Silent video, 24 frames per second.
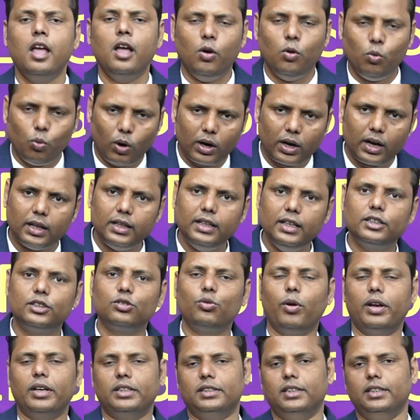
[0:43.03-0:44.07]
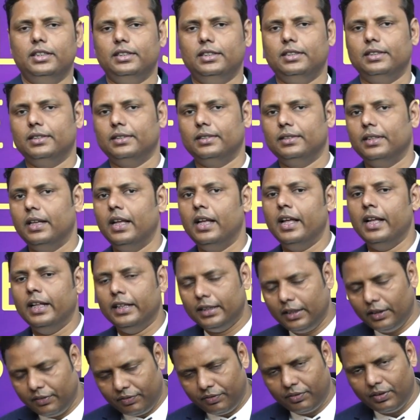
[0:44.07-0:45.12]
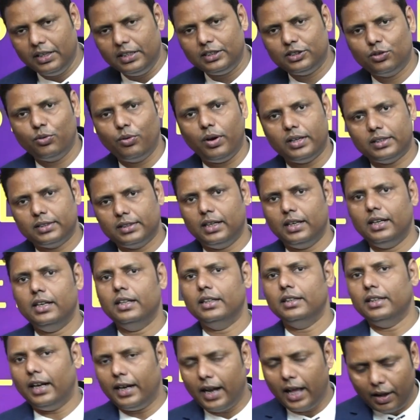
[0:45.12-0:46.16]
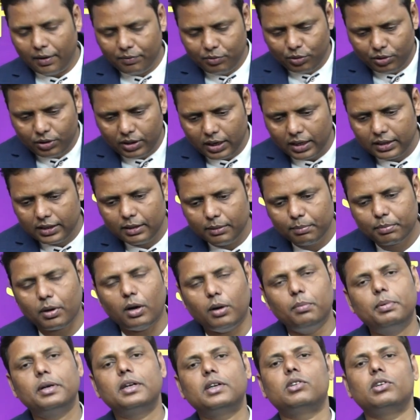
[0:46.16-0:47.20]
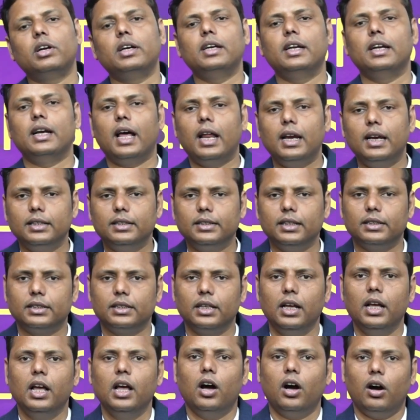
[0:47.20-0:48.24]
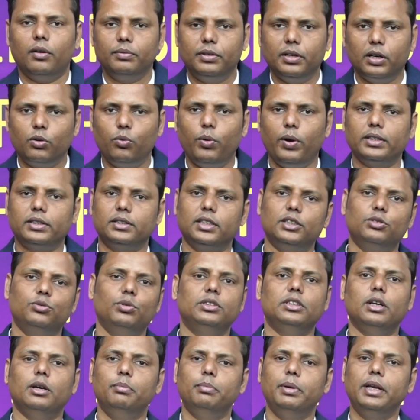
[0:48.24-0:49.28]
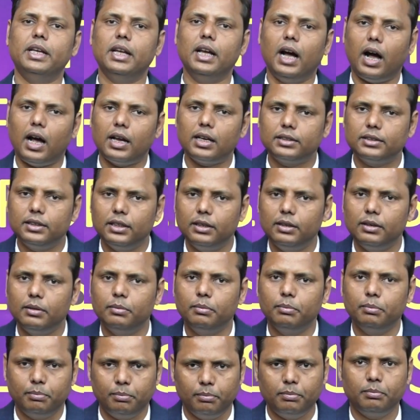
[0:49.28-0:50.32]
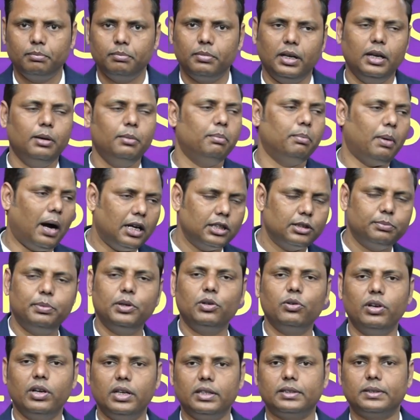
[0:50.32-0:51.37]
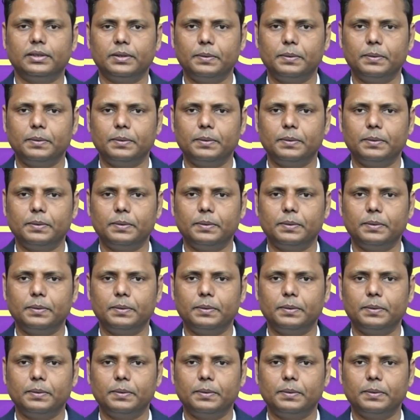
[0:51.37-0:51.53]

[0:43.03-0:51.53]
What are these questions? The first question, that have you done the proper trend analysis of the questions which are being asked in past few years?